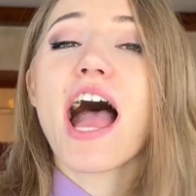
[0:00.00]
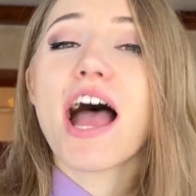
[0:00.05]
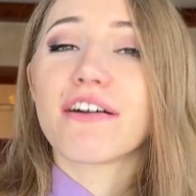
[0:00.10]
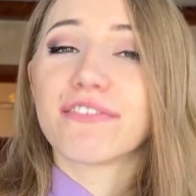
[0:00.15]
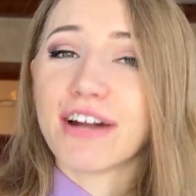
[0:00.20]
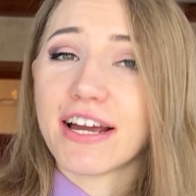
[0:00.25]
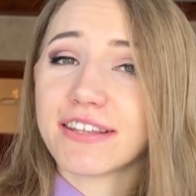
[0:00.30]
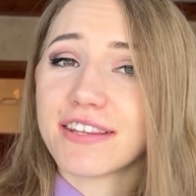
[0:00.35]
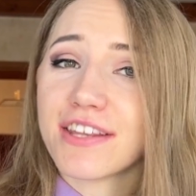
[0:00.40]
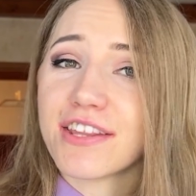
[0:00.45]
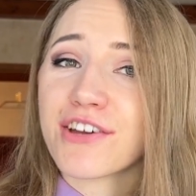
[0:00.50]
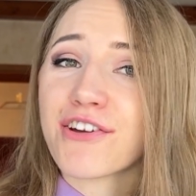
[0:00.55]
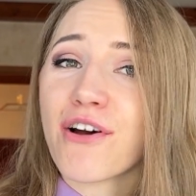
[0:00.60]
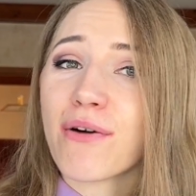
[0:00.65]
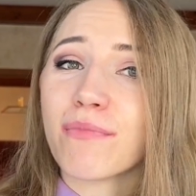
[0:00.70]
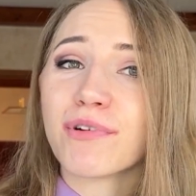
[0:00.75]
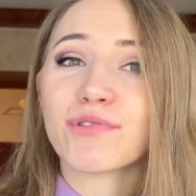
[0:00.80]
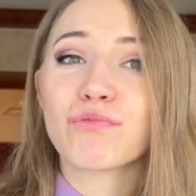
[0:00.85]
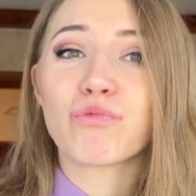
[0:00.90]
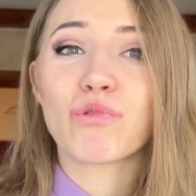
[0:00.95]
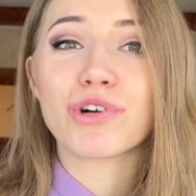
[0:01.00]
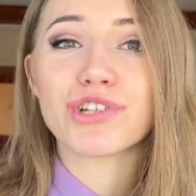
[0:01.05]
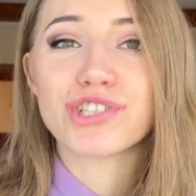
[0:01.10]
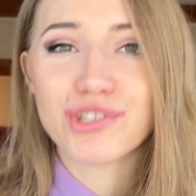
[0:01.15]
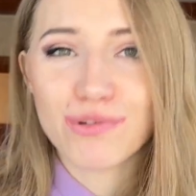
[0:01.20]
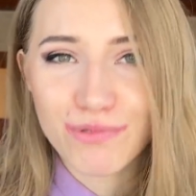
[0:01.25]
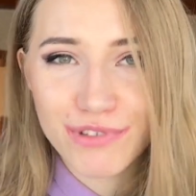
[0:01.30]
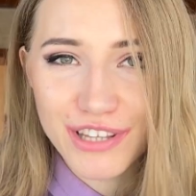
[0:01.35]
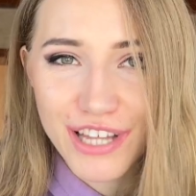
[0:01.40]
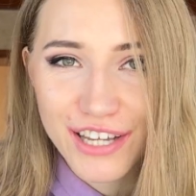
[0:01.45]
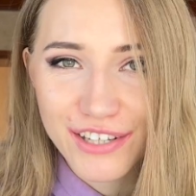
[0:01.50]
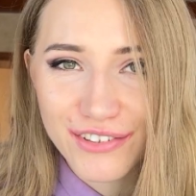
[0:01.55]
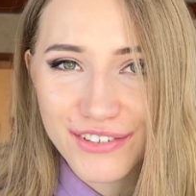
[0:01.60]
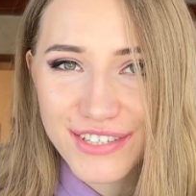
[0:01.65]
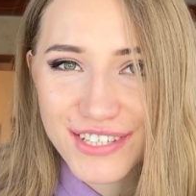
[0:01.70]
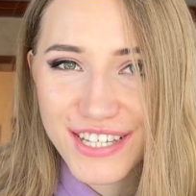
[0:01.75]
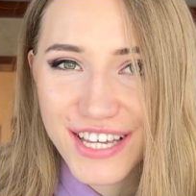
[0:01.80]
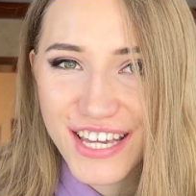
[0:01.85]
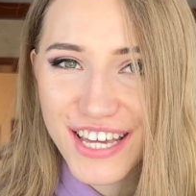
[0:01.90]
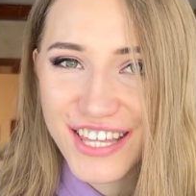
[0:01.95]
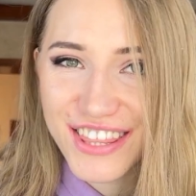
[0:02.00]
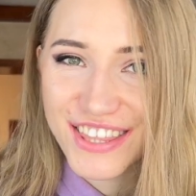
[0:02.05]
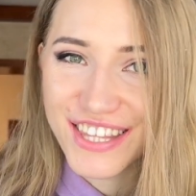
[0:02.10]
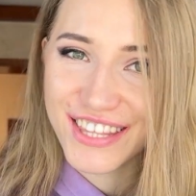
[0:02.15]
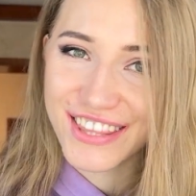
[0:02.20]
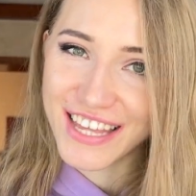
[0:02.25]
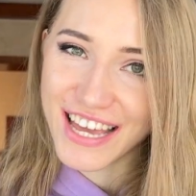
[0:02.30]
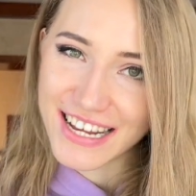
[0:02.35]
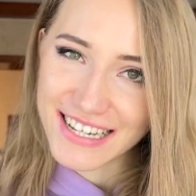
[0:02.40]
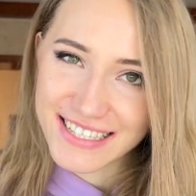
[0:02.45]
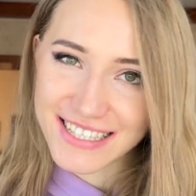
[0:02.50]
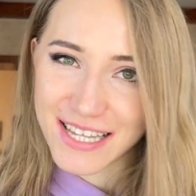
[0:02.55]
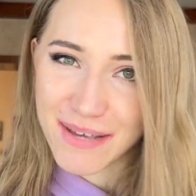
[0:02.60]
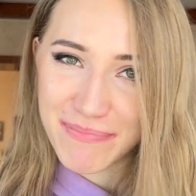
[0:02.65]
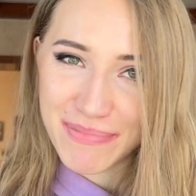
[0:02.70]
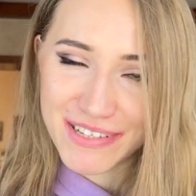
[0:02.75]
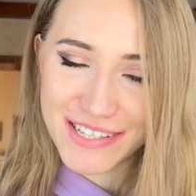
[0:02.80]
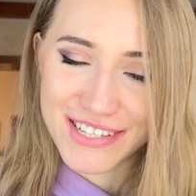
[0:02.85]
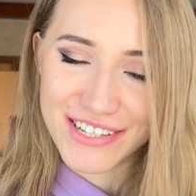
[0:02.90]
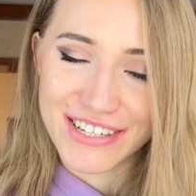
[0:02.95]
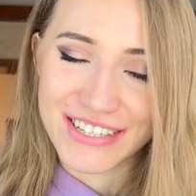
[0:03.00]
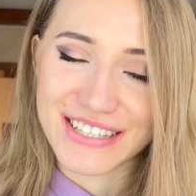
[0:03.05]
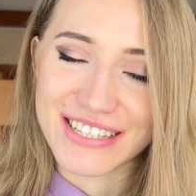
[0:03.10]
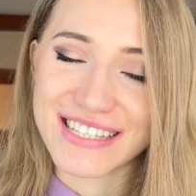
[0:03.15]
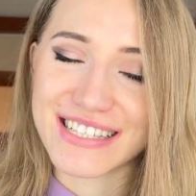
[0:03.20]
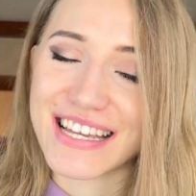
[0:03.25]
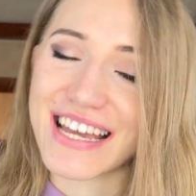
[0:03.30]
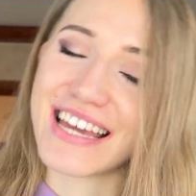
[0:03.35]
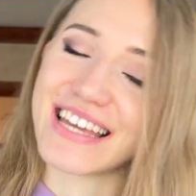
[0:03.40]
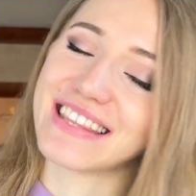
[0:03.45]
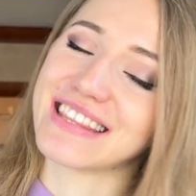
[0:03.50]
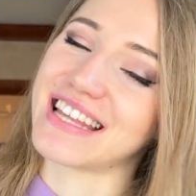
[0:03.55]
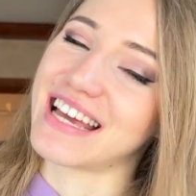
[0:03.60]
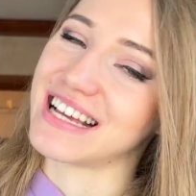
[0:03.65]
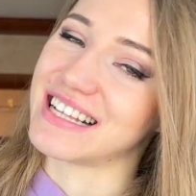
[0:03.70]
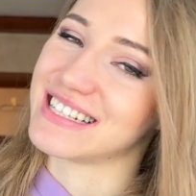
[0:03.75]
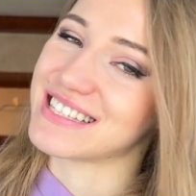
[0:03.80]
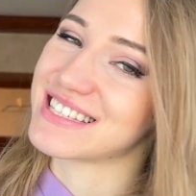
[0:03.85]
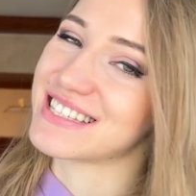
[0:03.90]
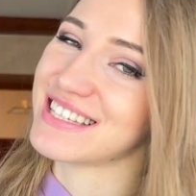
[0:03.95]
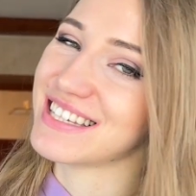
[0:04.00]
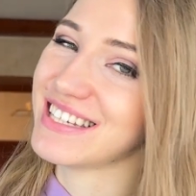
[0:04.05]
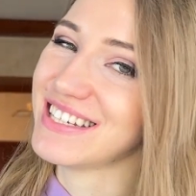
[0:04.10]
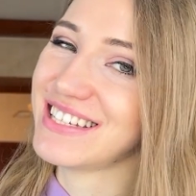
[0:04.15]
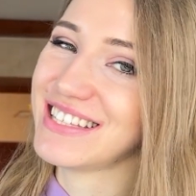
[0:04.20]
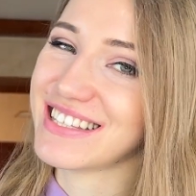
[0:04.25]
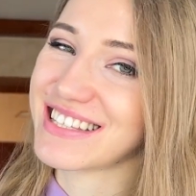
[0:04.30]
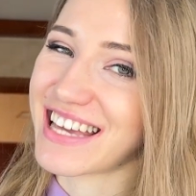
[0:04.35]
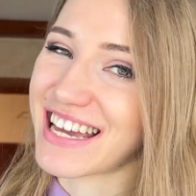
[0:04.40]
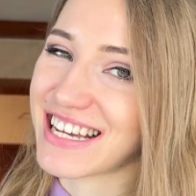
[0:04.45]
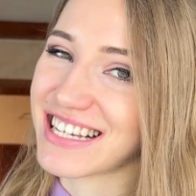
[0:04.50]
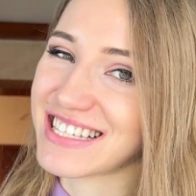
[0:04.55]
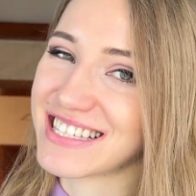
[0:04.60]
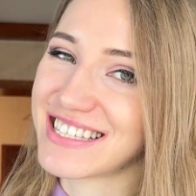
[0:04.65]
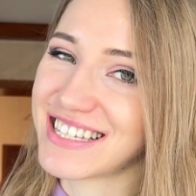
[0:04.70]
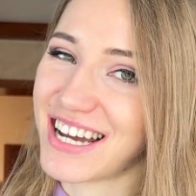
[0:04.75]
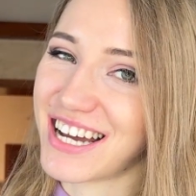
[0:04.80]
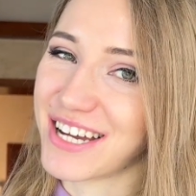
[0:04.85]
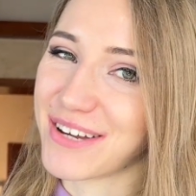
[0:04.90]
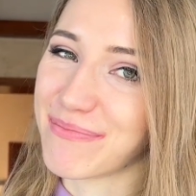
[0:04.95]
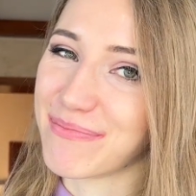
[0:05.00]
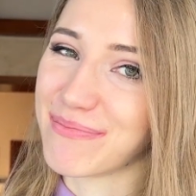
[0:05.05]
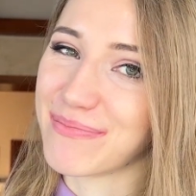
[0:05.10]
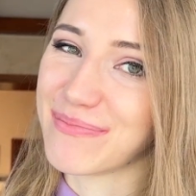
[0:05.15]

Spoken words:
write in the comment what you would like to see in the next episodes, and I'll see you next time.